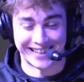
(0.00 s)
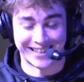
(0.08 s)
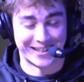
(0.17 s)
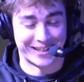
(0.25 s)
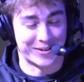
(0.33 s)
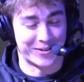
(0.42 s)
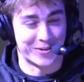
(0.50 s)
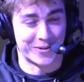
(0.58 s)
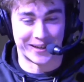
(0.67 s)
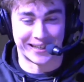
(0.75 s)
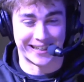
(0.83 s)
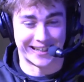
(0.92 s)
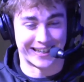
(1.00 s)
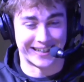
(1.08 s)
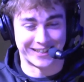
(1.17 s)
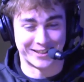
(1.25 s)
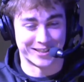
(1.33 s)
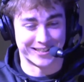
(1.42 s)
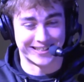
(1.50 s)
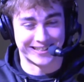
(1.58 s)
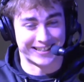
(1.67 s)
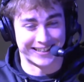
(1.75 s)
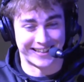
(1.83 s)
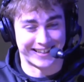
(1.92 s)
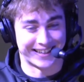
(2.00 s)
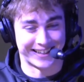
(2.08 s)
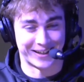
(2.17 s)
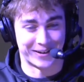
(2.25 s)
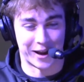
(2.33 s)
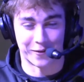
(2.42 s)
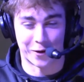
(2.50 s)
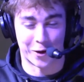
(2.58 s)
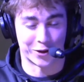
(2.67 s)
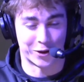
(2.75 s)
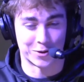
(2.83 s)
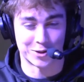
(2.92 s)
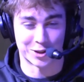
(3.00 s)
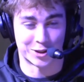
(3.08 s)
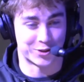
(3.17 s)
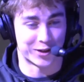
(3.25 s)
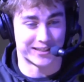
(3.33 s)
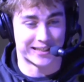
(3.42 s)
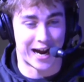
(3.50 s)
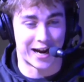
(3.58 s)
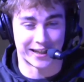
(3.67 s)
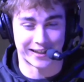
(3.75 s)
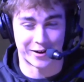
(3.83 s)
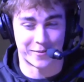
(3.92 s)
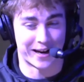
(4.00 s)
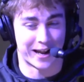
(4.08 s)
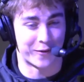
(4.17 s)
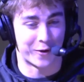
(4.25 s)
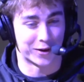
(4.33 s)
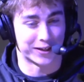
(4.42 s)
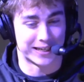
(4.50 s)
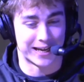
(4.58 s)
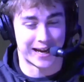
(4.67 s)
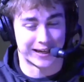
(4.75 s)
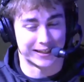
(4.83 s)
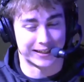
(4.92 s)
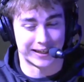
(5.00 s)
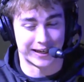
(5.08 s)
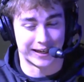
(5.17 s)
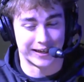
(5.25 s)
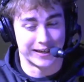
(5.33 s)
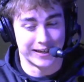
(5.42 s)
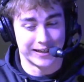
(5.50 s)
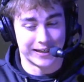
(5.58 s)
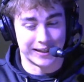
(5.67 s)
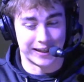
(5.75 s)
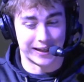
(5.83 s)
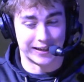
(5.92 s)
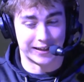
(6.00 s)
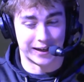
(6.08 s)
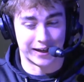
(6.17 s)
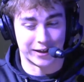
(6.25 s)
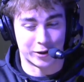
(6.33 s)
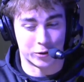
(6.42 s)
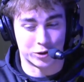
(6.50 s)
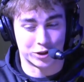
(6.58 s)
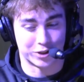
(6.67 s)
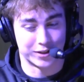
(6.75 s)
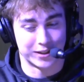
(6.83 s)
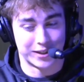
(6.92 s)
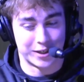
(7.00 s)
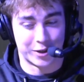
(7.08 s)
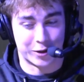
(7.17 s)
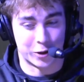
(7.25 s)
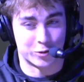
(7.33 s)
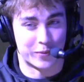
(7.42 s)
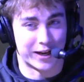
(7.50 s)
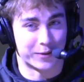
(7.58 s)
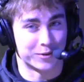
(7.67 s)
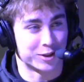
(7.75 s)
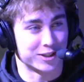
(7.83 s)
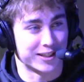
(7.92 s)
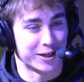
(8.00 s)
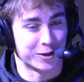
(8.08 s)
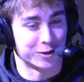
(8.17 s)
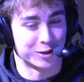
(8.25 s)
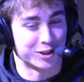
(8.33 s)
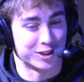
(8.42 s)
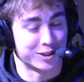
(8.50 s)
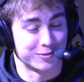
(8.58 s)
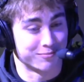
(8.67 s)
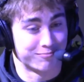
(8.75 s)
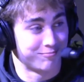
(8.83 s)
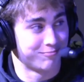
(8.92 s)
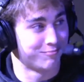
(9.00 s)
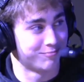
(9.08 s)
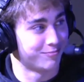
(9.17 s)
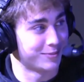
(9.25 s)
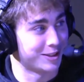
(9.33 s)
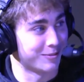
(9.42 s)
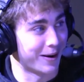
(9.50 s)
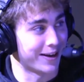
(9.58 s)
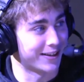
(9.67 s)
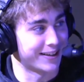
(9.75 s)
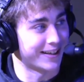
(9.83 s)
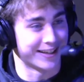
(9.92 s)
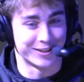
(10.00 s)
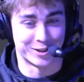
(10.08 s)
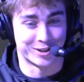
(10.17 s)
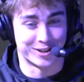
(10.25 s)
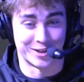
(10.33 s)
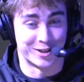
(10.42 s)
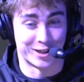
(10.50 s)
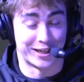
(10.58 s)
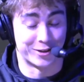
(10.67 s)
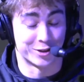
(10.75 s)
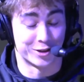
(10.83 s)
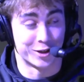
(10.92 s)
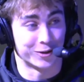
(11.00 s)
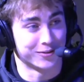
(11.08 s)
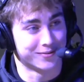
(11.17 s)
He knew, and all the coaches looked stressed out, like they were about to have a heart attack, and then Coach Benning was just there, just smiling. And he just knew.